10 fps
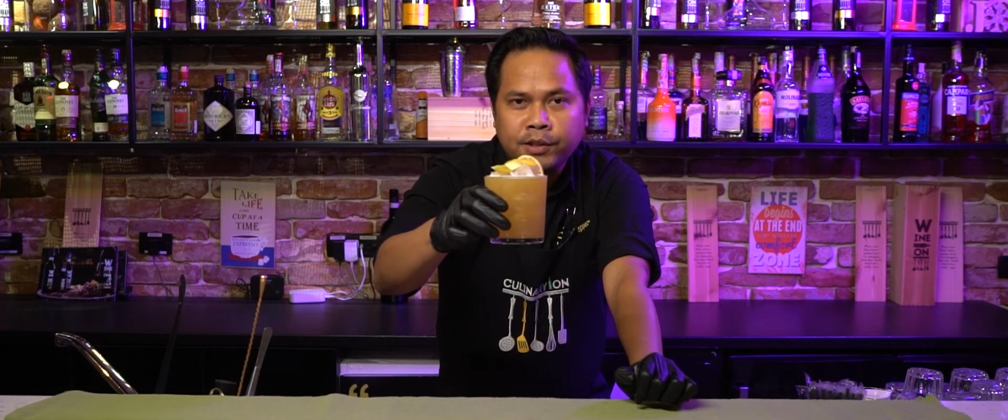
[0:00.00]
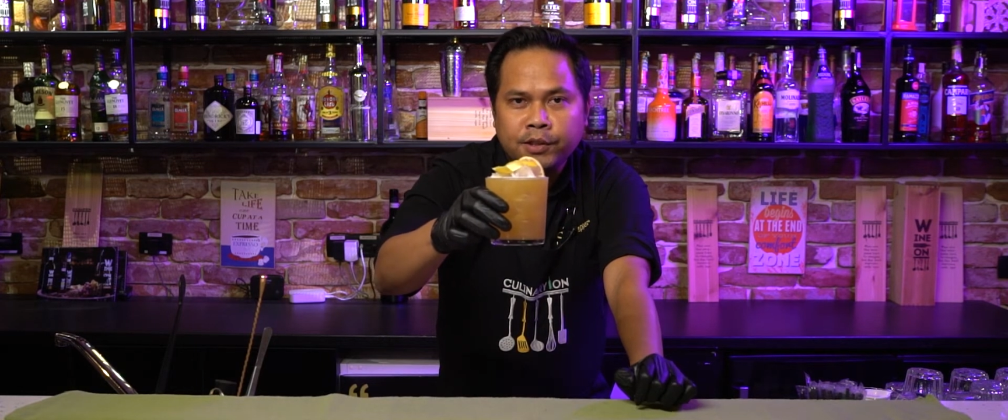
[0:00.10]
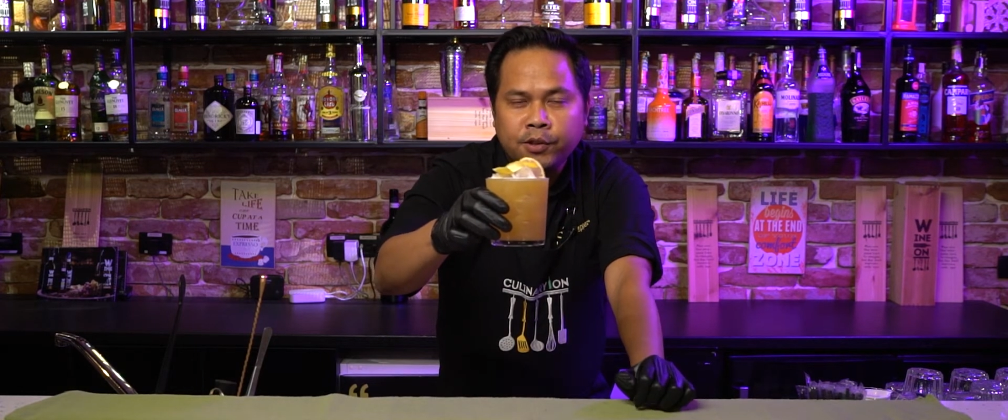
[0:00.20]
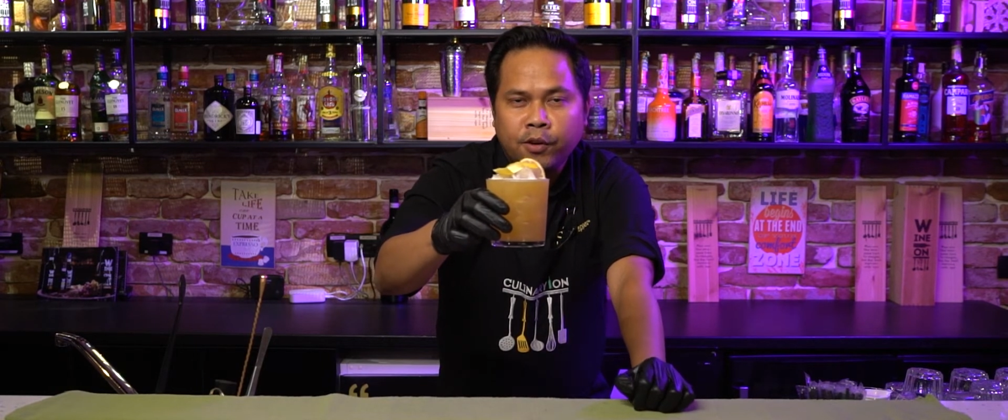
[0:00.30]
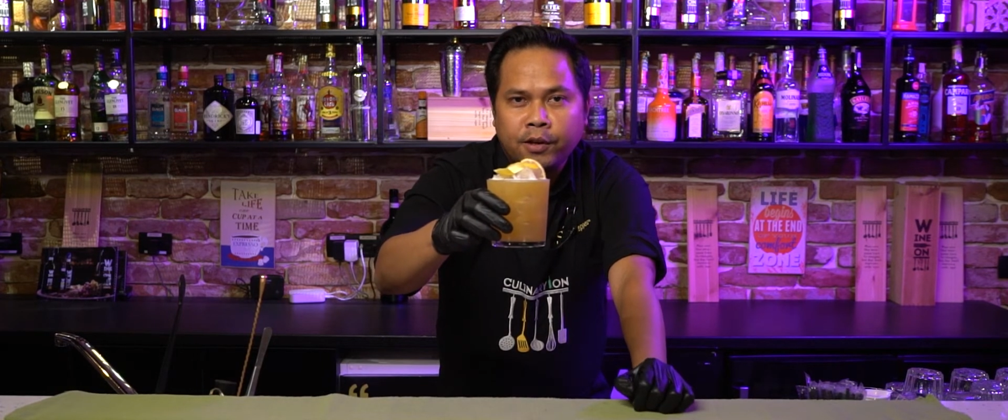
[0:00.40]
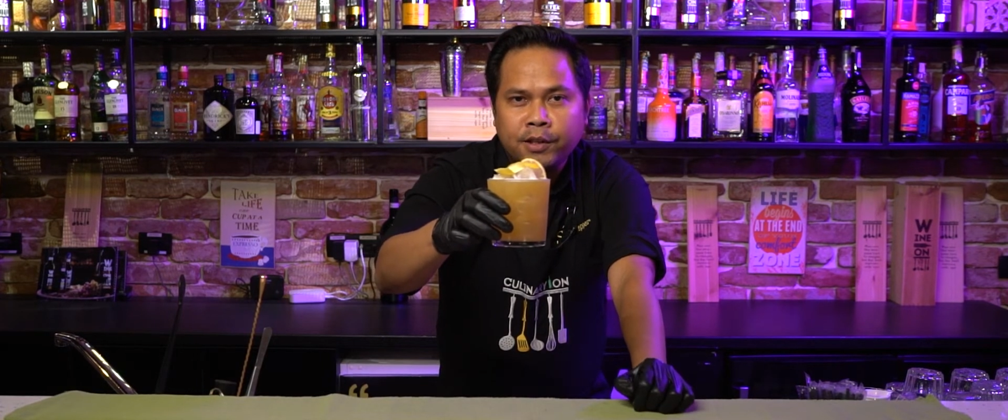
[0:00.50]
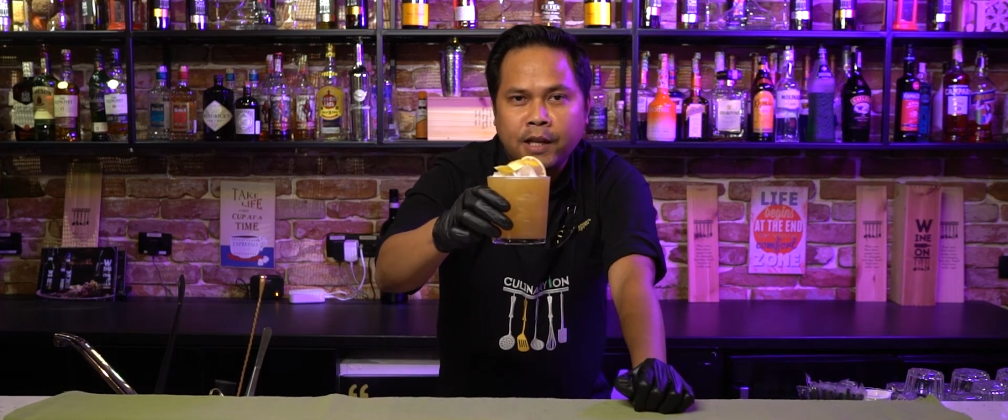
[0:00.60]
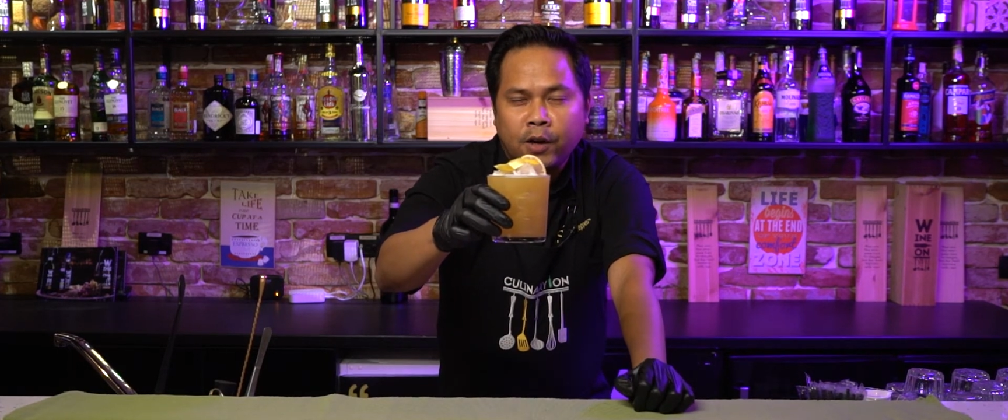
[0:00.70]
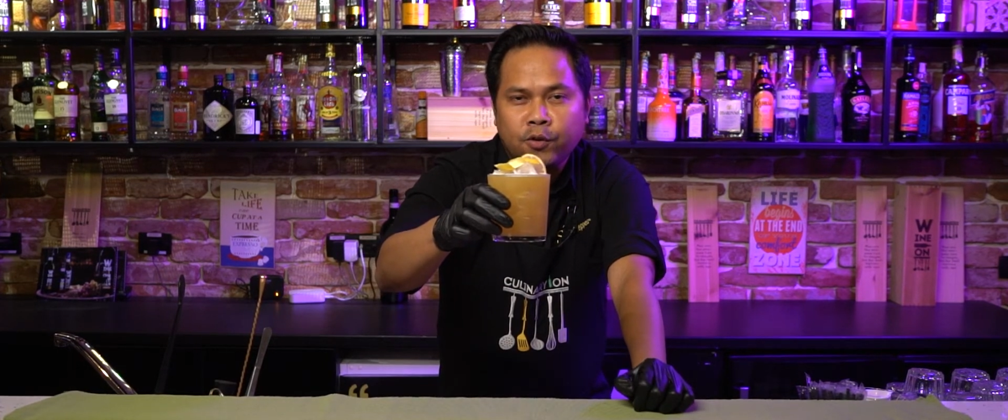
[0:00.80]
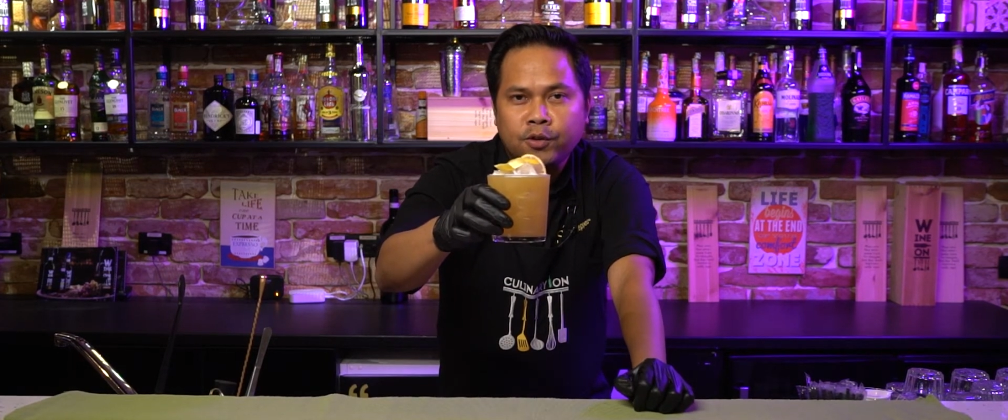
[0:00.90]
is your di
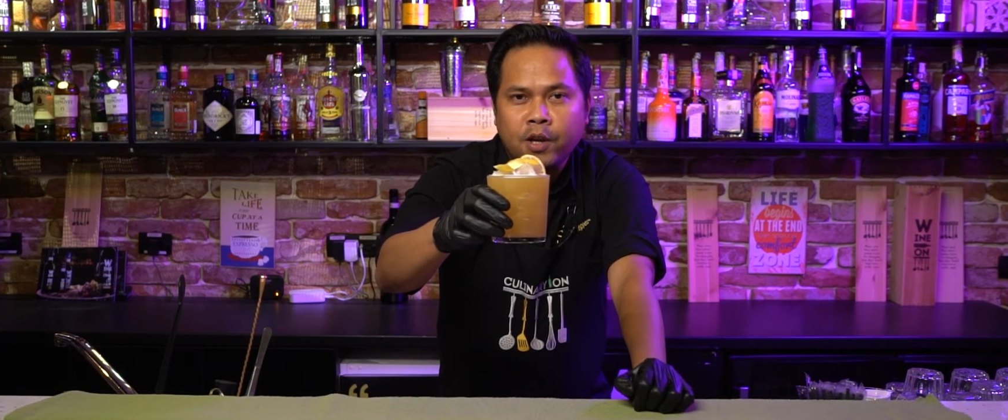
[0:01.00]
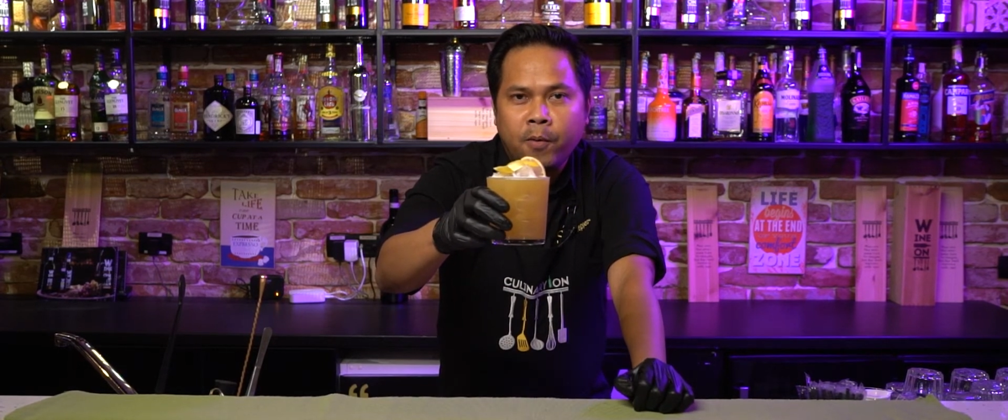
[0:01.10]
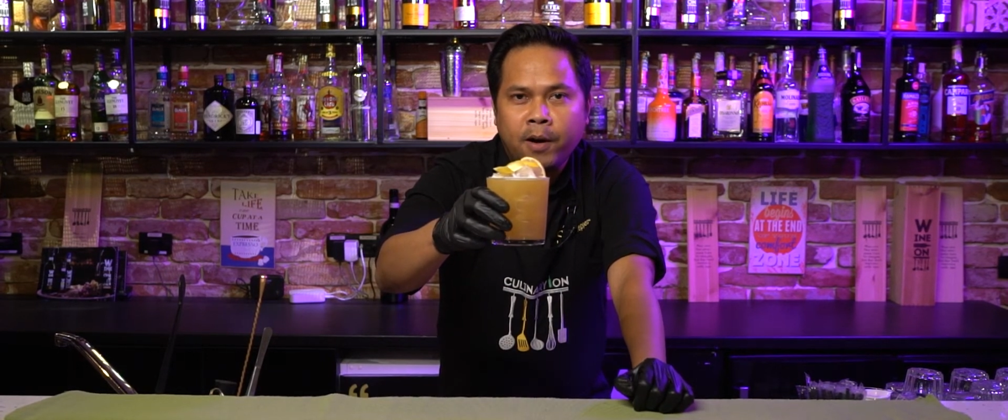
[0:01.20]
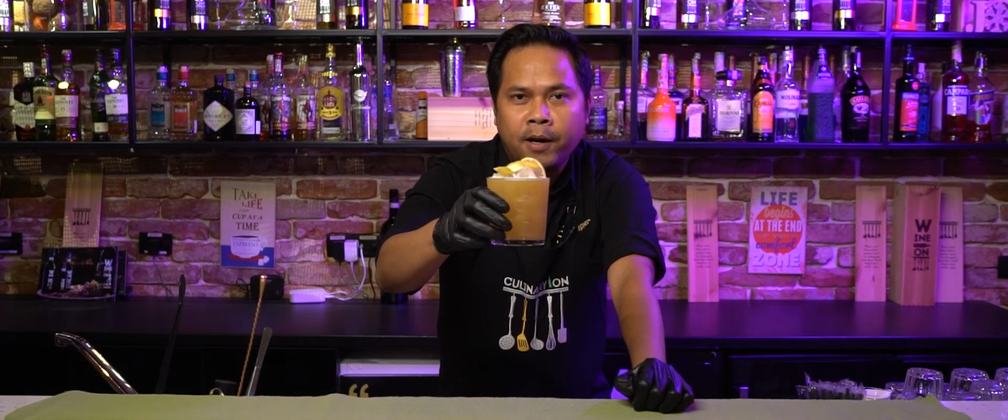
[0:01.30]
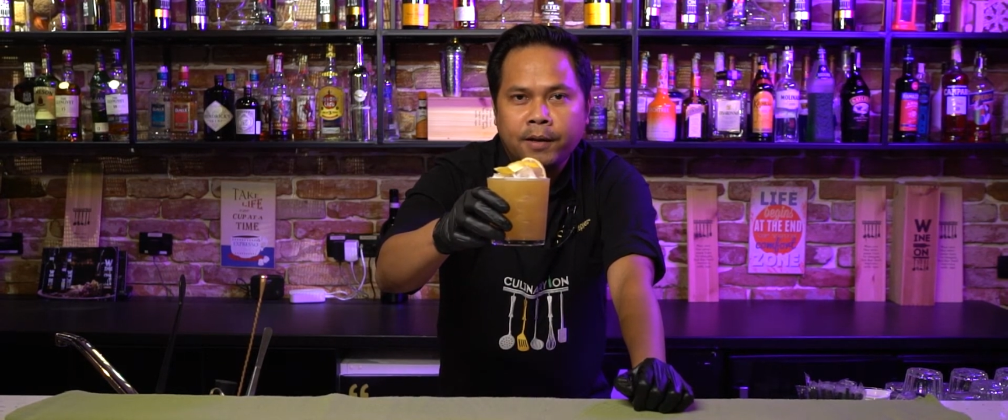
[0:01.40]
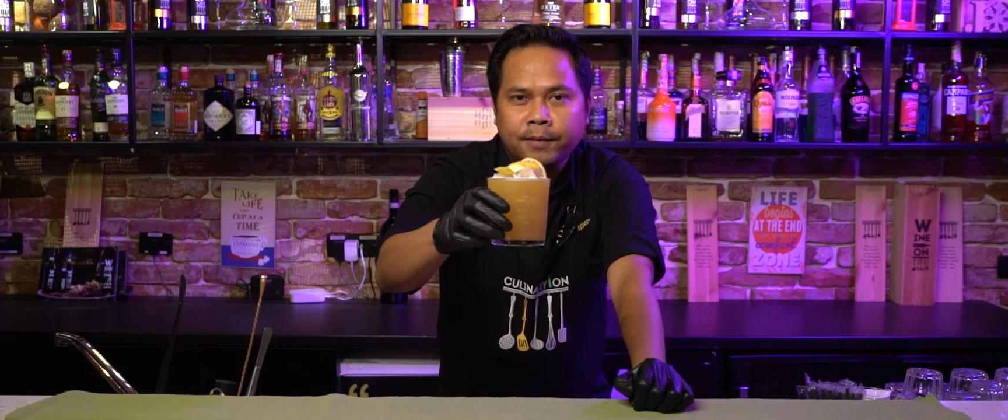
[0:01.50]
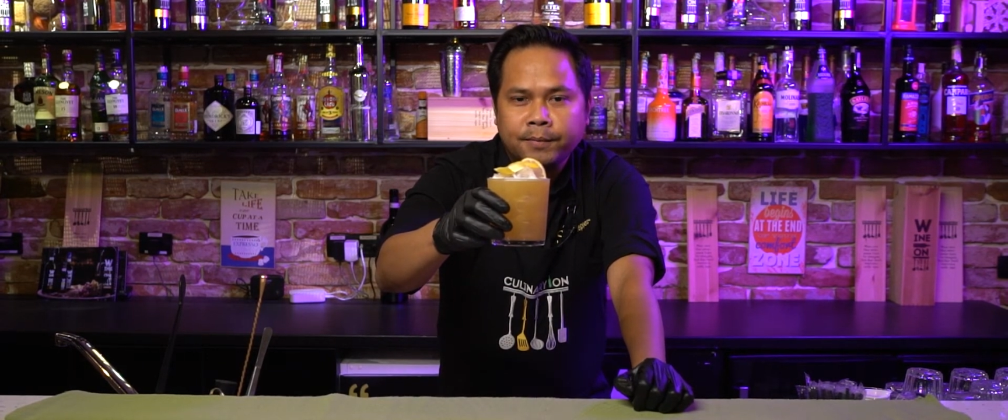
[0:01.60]
Sarono sour.